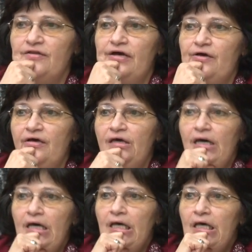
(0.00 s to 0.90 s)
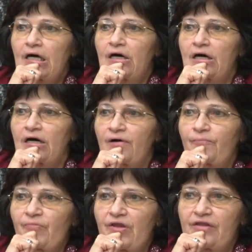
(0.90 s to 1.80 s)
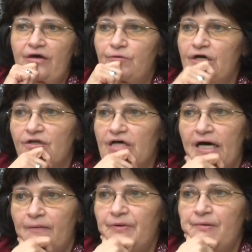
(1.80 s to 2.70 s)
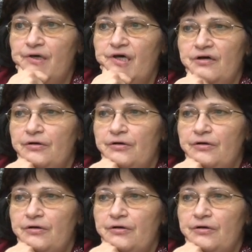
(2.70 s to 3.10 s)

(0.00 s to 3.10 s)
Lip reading: they were not happy